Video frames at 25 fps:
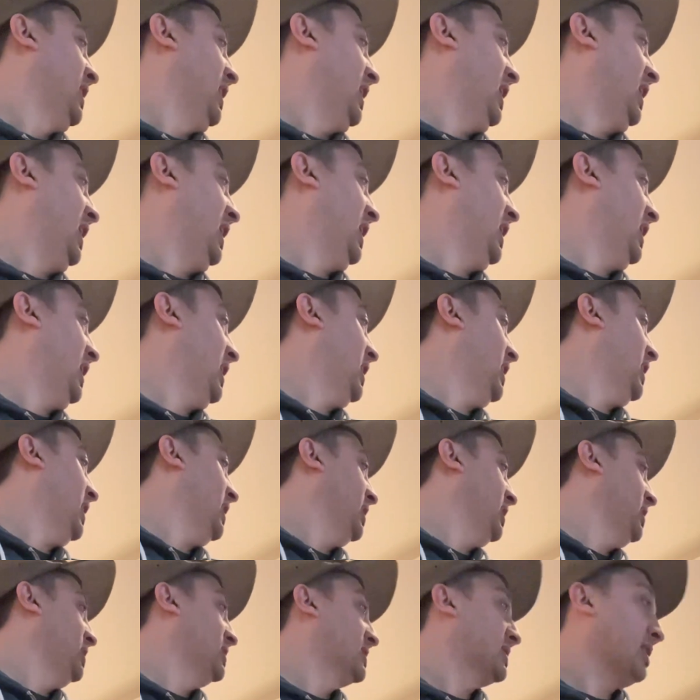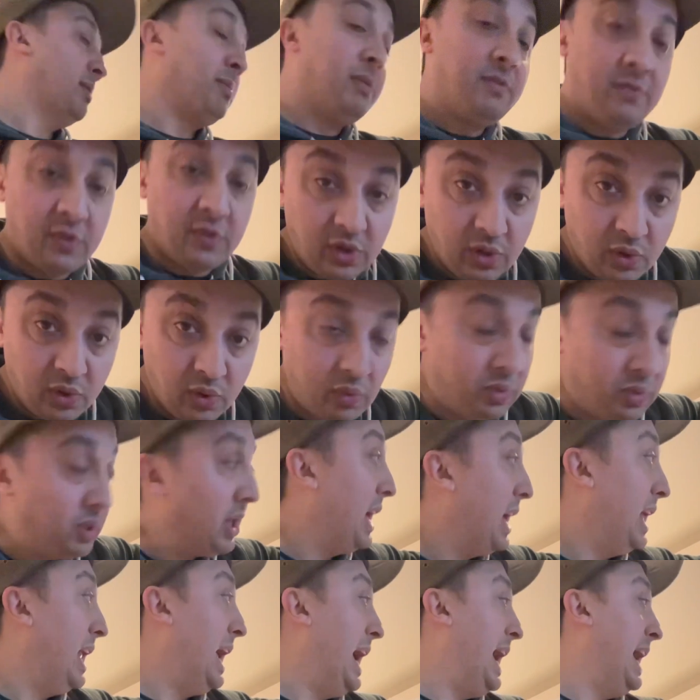uh, some of you
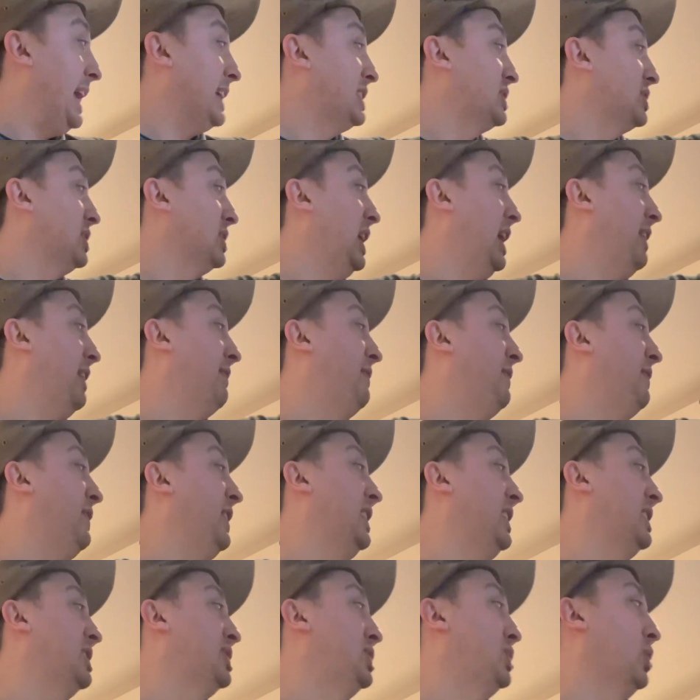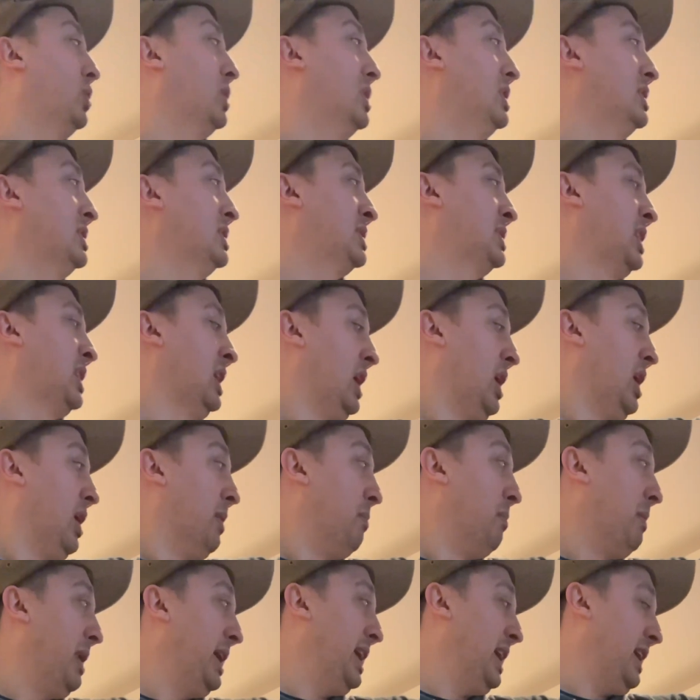that actually have finished yours
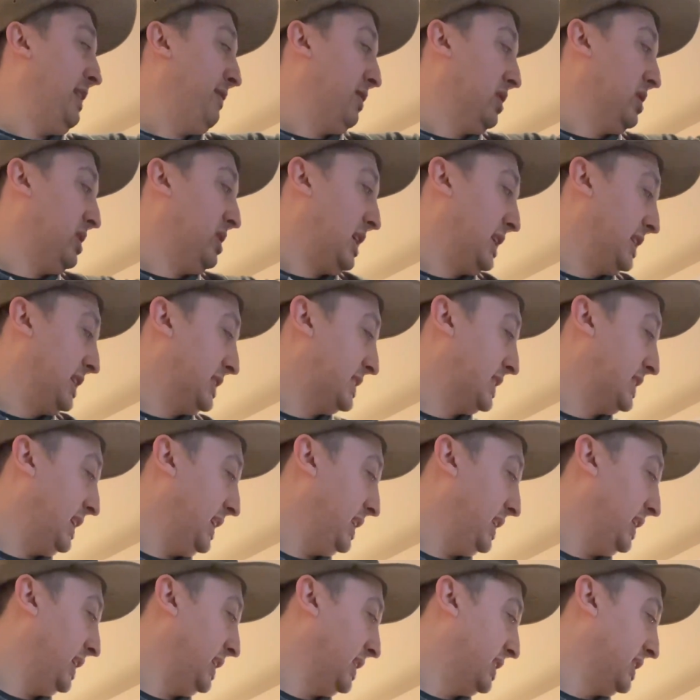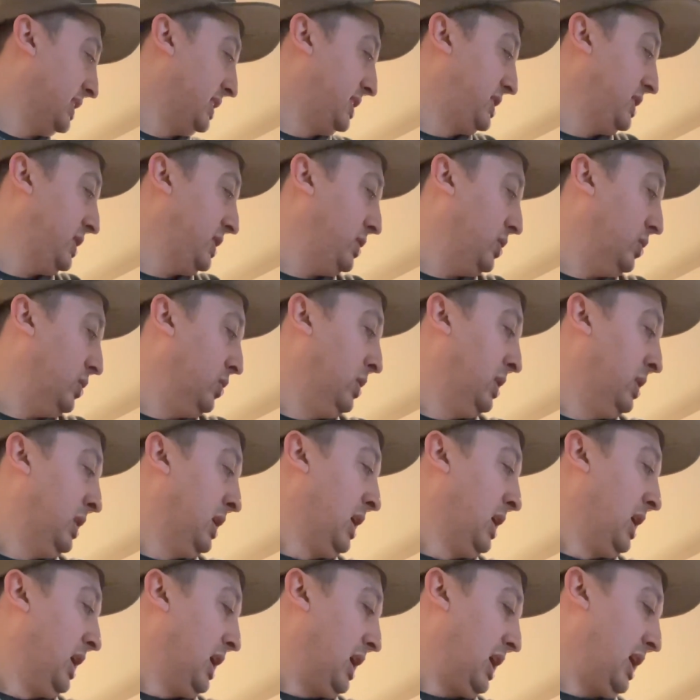might have a lot of sanding to do.
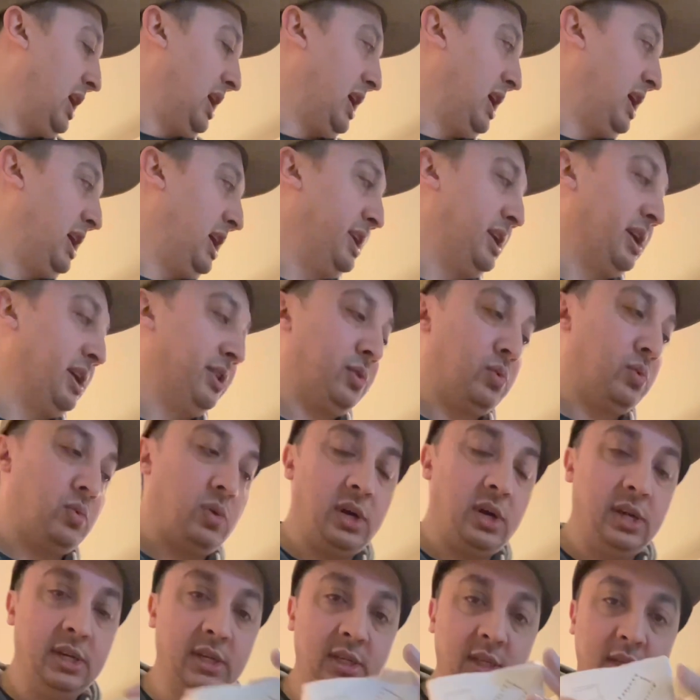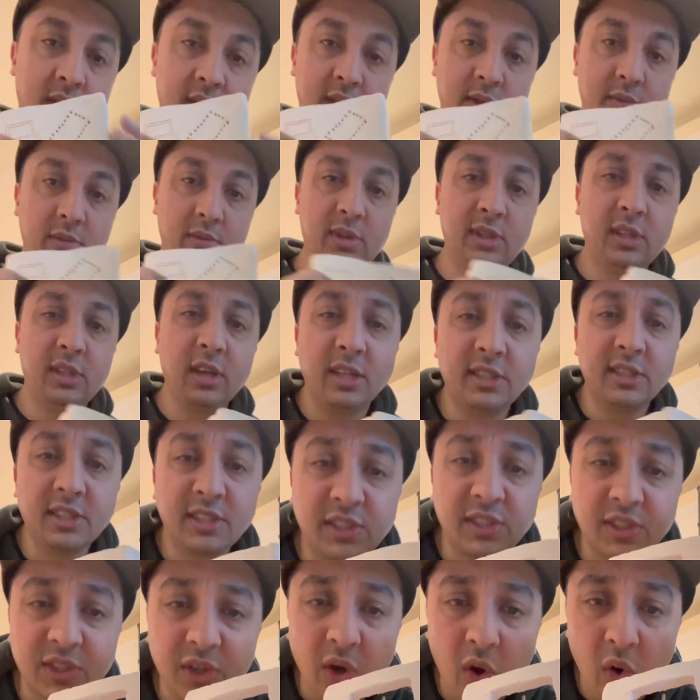Uh, another one, done
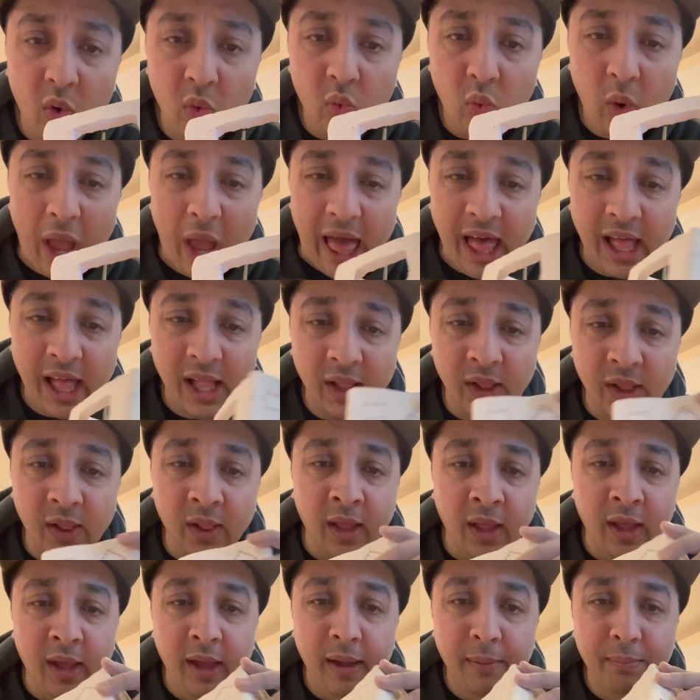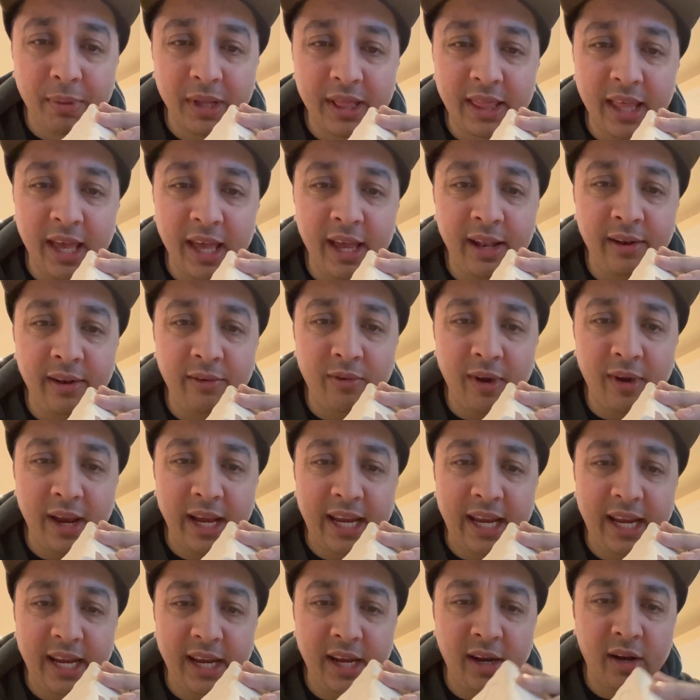so well, but then right
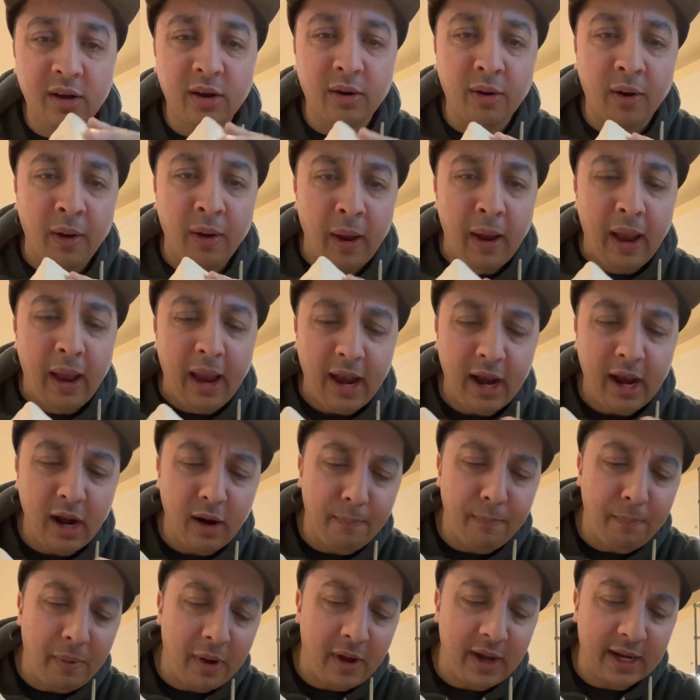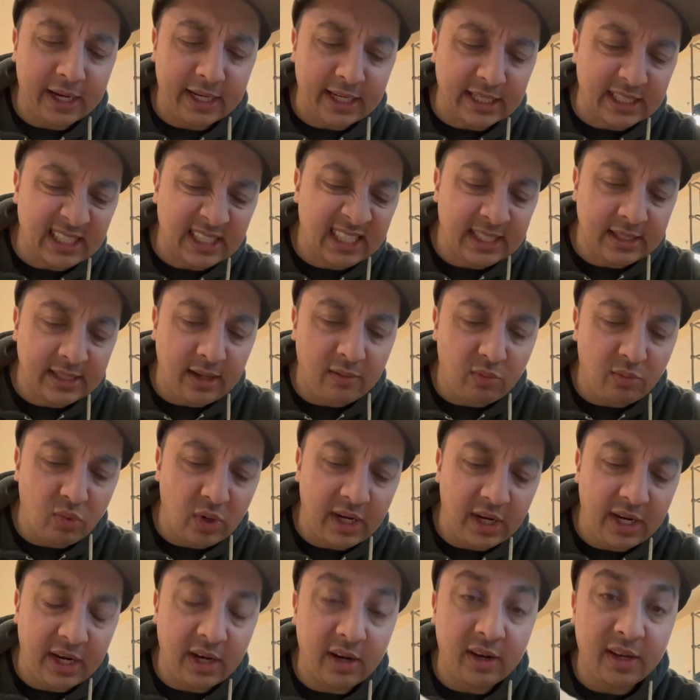here, air pocket somewhere
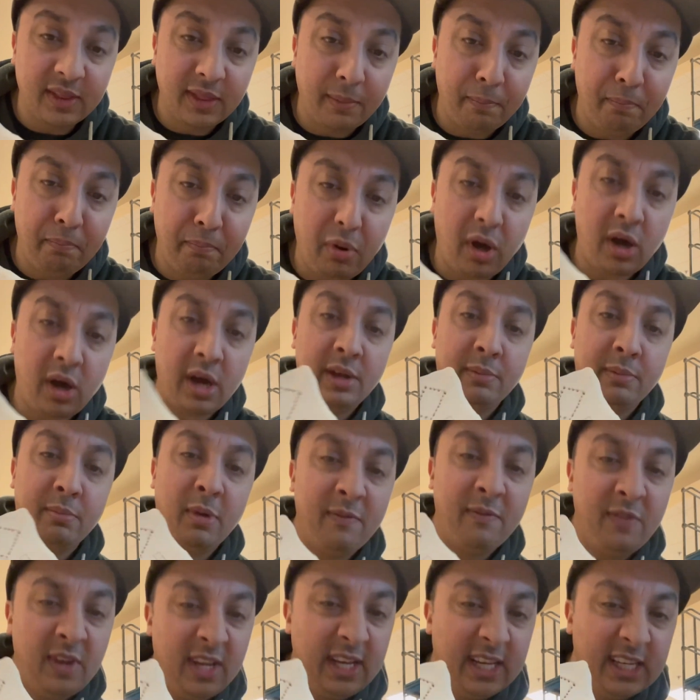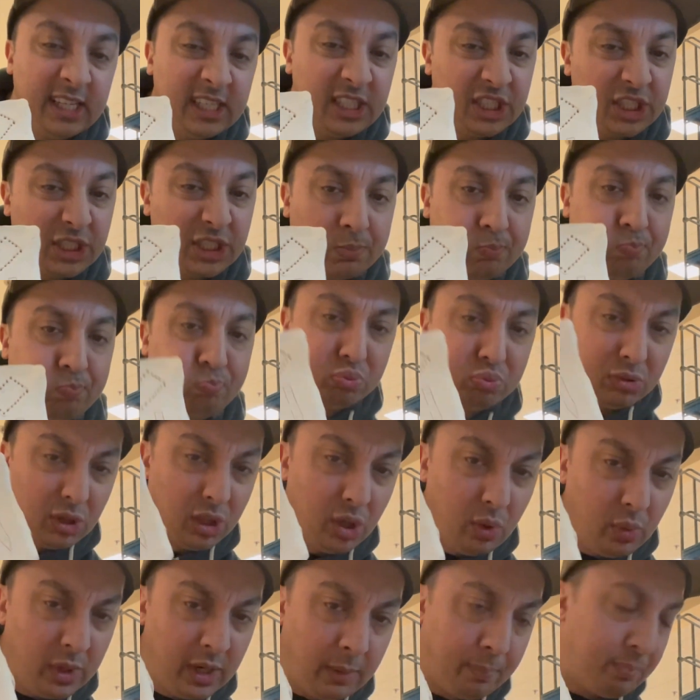here in the bottom of it, and it just
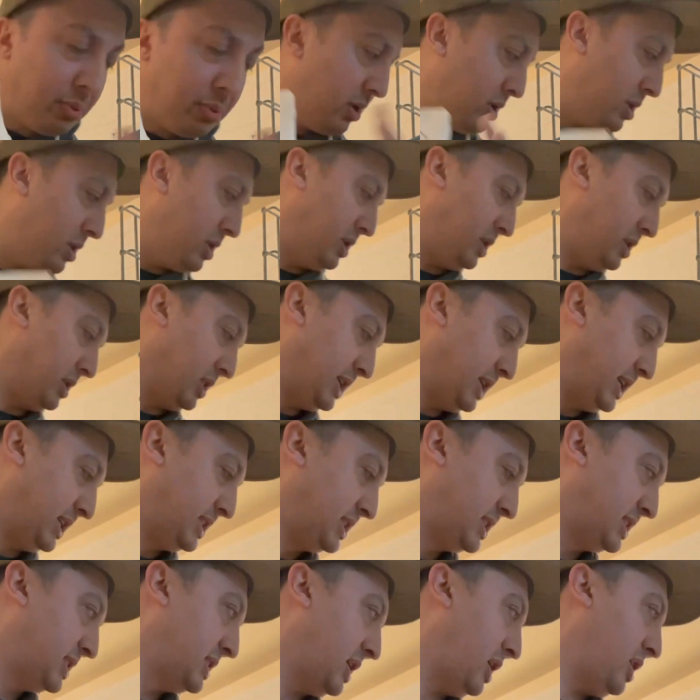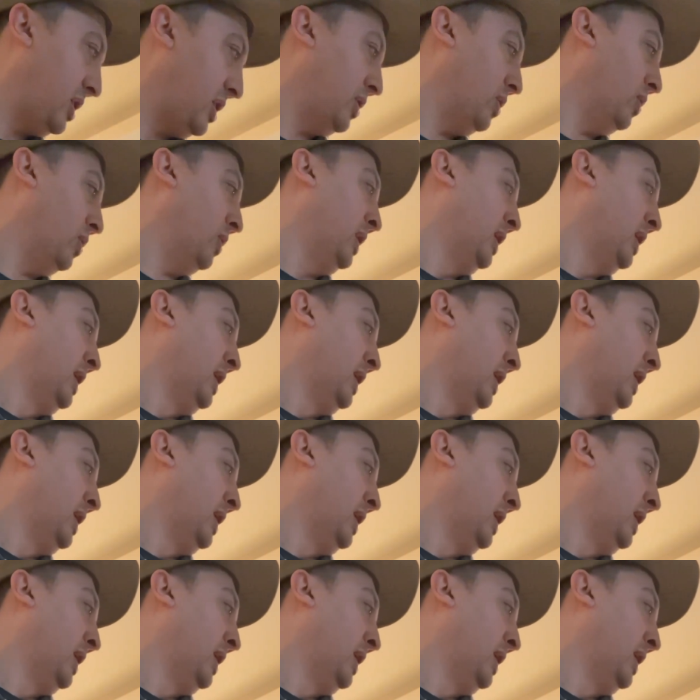blew it apart like so.